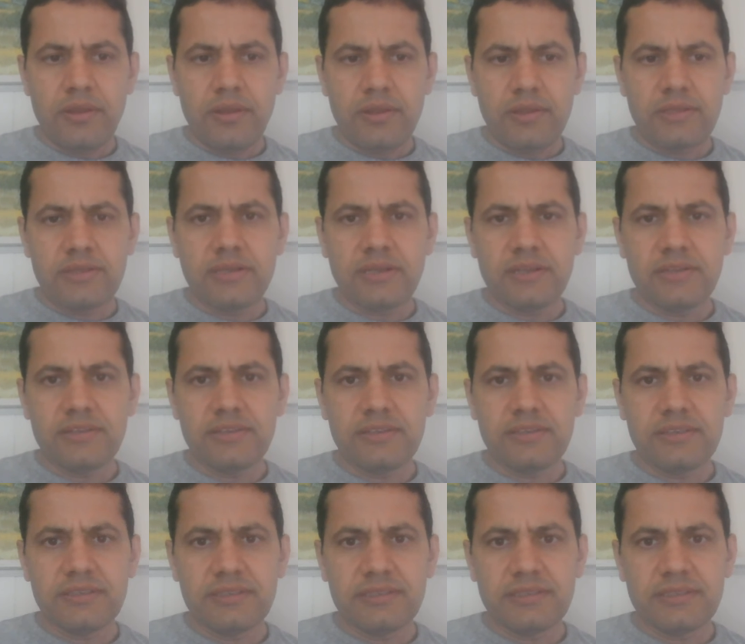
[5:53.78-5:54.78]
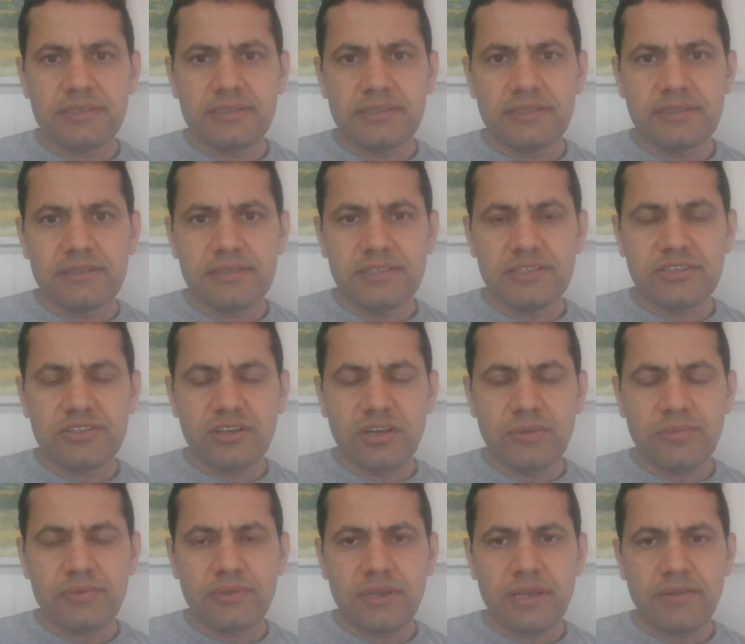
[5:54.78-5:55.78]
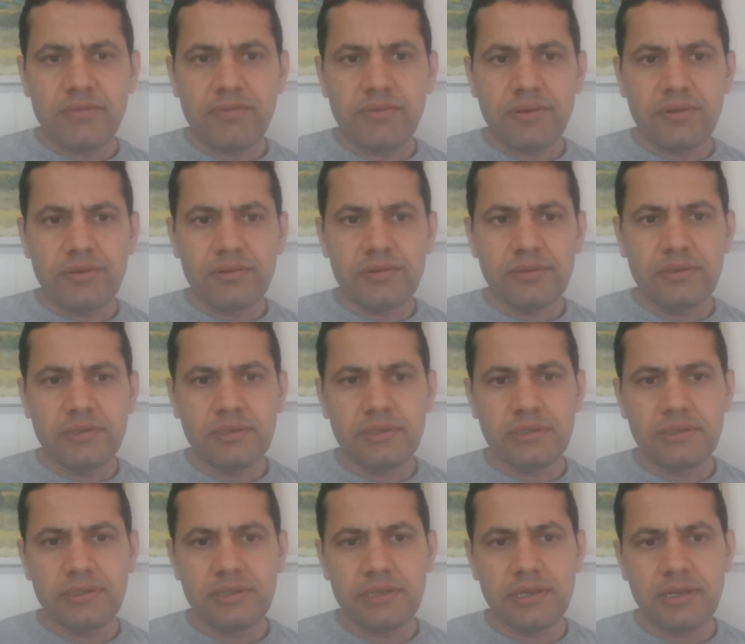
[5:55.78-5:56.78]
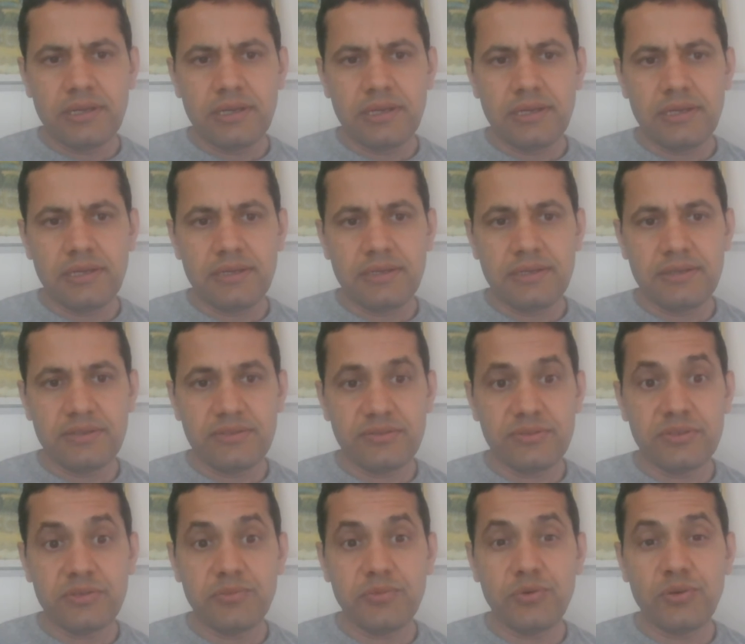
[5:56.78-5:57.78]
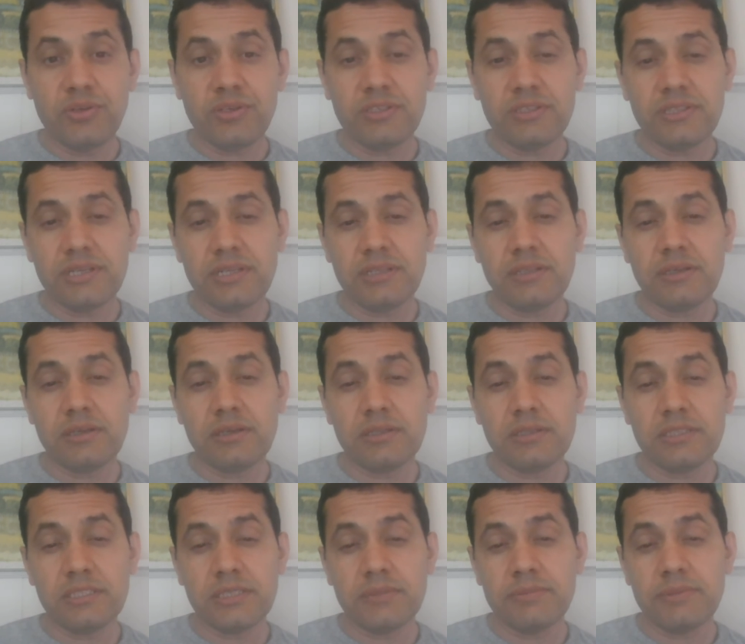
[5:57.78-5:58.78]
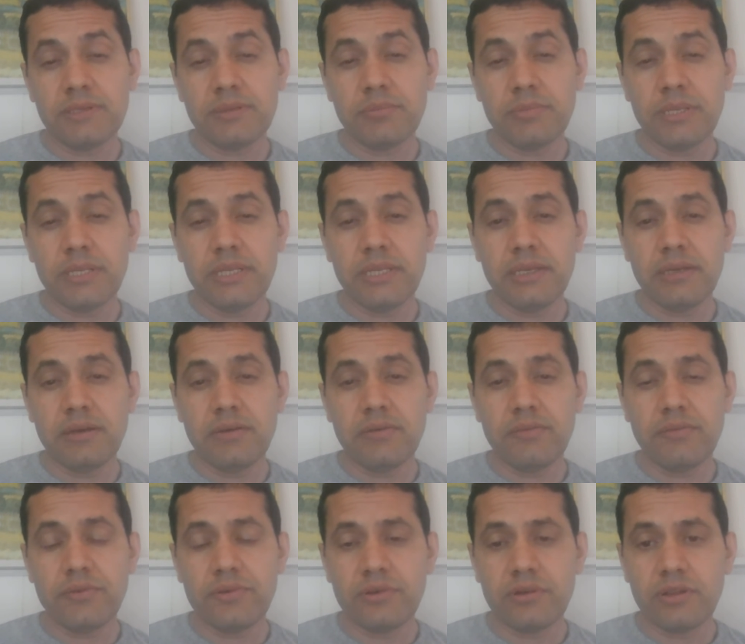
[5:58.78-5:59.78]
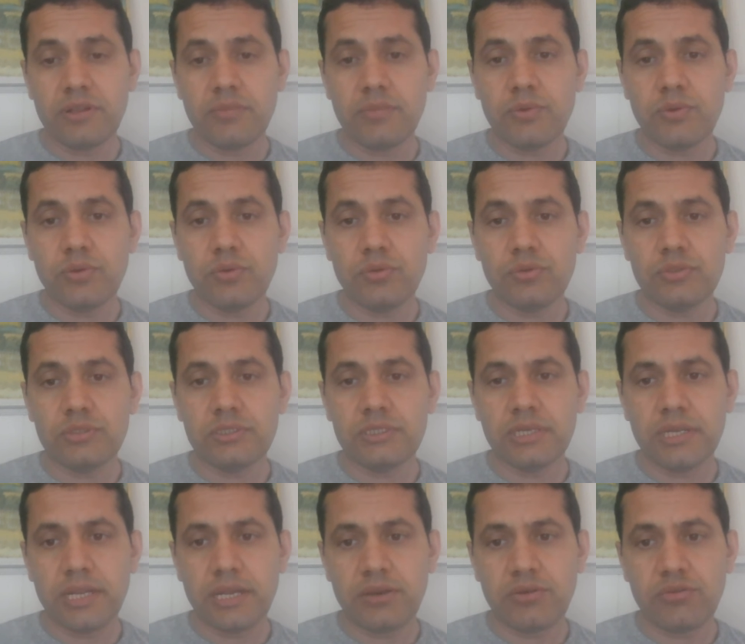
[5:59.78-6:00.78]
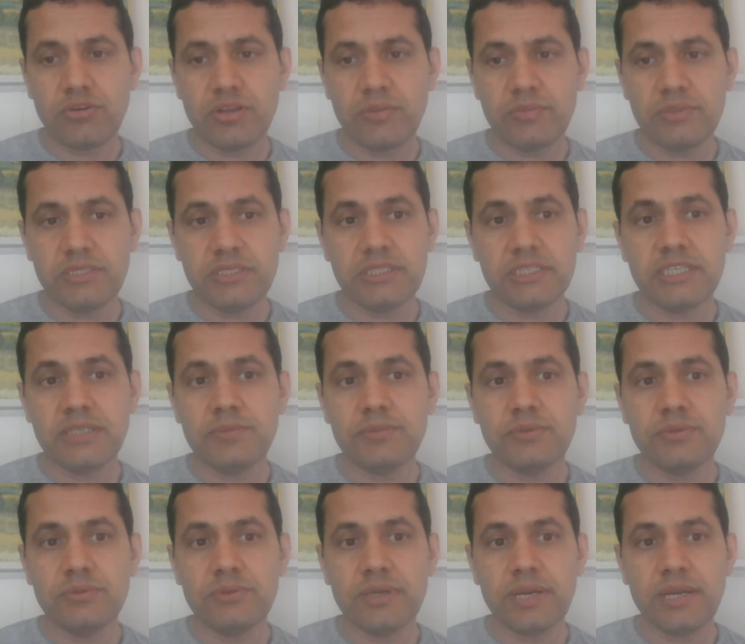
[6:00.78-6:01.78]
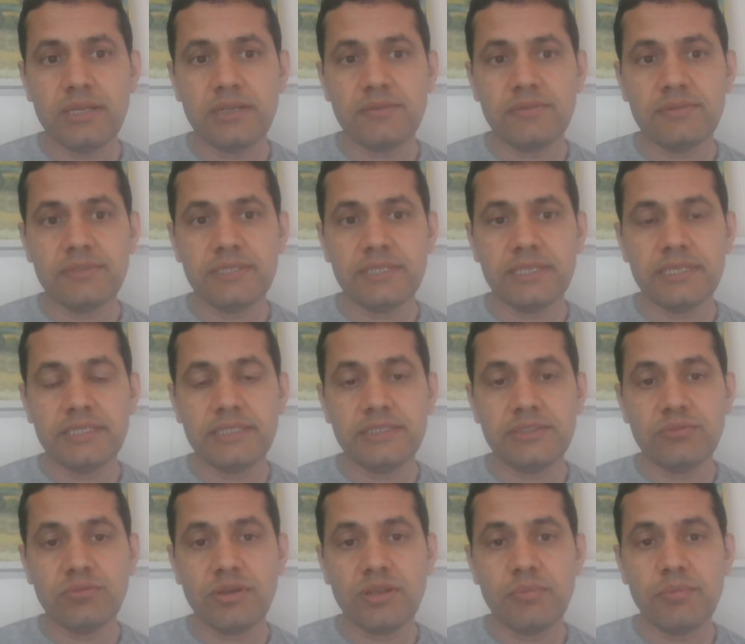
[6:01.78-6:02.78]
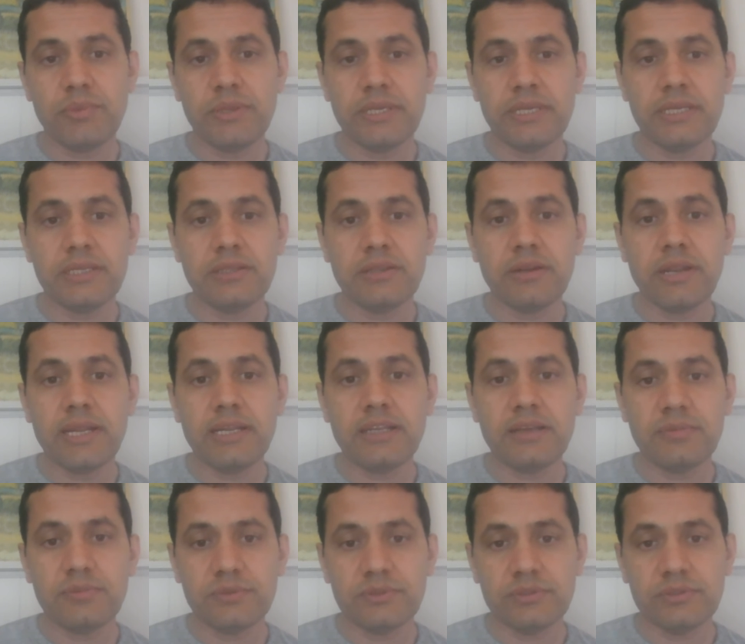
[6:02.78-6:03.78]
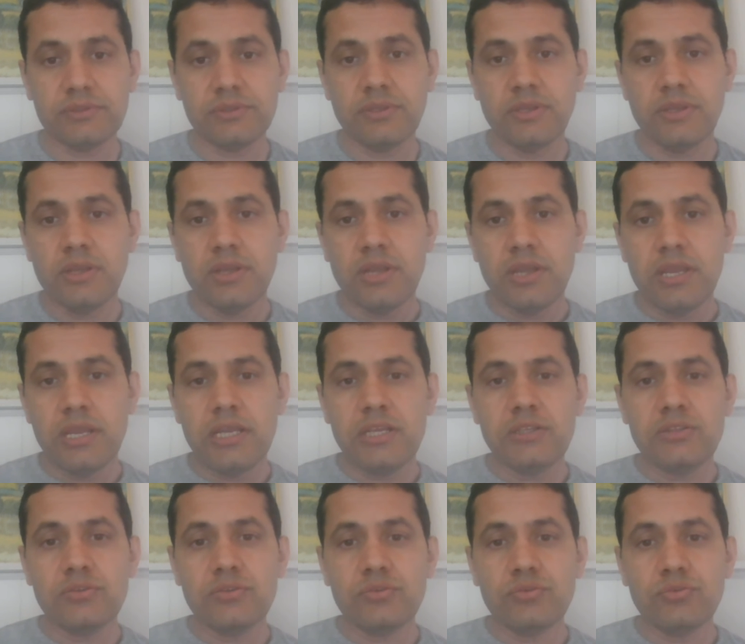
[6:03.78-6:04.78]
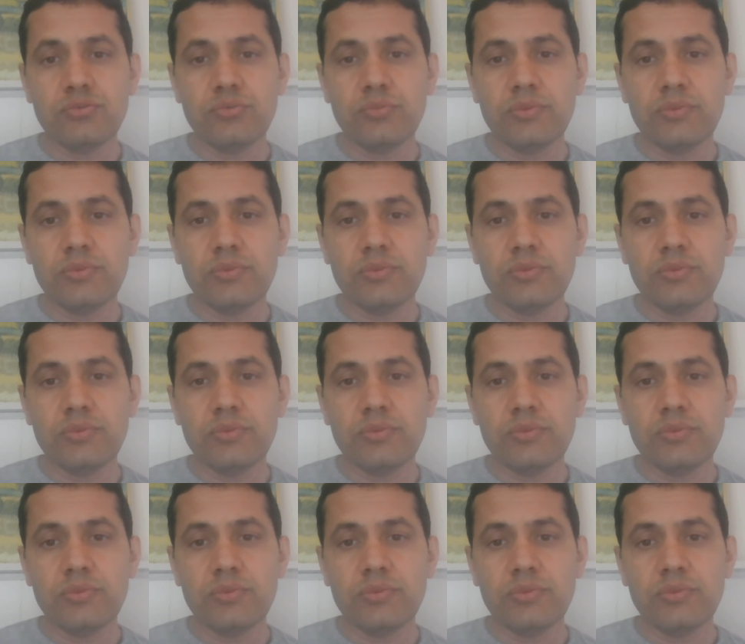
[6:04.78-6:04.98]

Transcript: These are the stops I followed. So if you understand the concept and meaning of terminologies and acronyms, it gives you kind of sense while picking the right options. It should